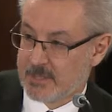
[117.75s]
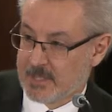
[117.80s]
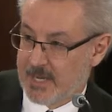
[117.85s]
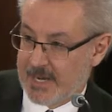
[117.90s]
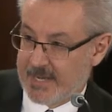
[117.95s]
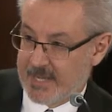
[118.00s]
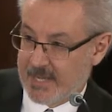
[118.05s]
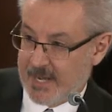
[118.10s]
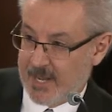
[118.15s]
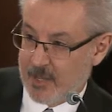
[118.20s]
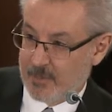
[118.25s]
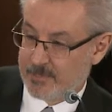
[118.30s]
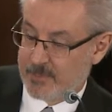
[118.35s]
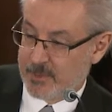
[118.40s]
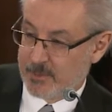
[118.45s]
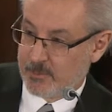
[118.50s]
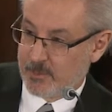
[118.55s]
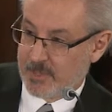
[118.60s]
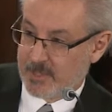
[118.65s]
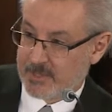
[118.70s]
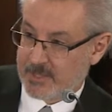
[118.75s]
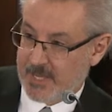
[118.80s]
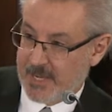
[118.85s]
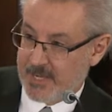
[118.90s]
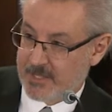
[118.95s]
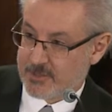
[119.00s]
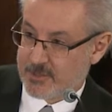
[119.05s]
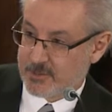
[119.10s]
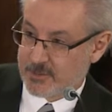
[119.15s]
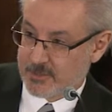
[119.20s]
I can help you with
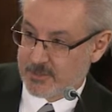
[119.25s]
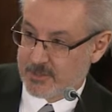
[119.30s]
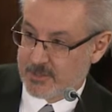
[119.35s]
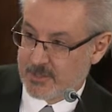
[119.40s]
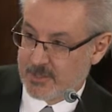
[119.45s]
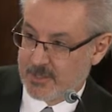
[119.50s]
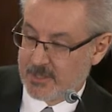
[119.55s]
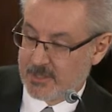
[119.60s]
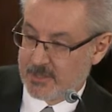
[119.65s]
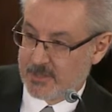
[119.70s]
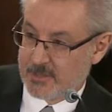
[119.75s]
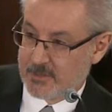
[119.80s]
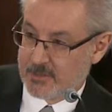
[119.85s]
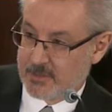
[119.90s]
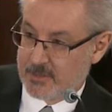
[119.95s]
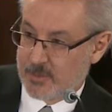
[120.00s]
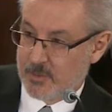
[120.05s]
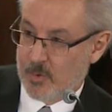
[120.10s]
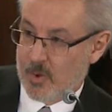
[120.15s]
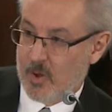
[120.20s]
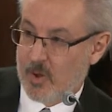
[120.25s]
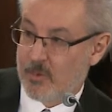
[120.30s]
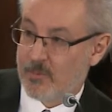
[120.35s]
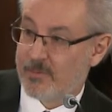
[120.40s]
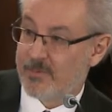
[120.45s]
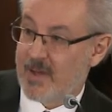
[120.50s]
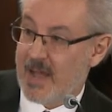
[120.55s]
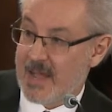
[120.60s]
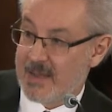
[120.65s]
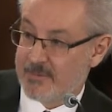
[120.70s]
answers to all
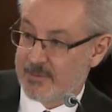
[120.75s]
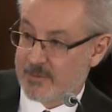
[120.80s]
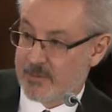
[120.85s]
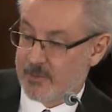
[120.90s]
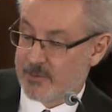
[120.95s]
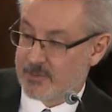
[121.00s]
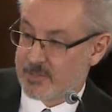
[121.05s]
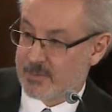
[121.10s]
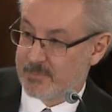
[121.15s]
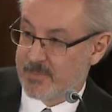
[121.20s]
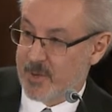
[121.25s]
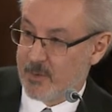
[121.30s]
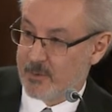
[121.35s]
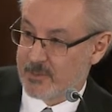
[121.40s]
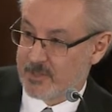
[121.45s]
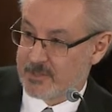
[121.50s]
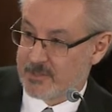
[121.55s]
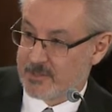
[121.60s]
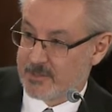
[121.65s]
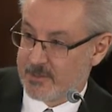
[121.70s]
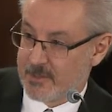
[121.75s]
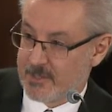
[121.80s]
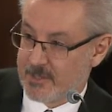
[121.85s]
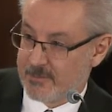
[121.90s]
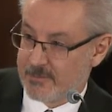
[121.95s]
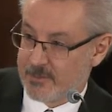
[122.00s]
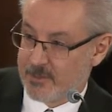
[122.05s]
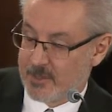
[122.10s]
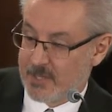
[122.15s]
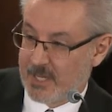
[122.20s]
5 of those components
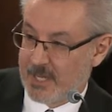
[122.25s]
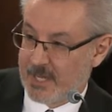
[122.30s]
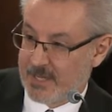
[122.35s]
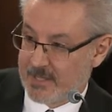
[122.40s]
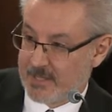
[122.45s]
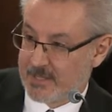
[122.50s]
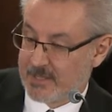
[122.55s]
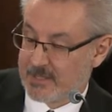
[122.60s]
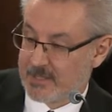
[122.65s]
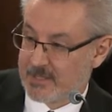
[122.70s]
if you'd like.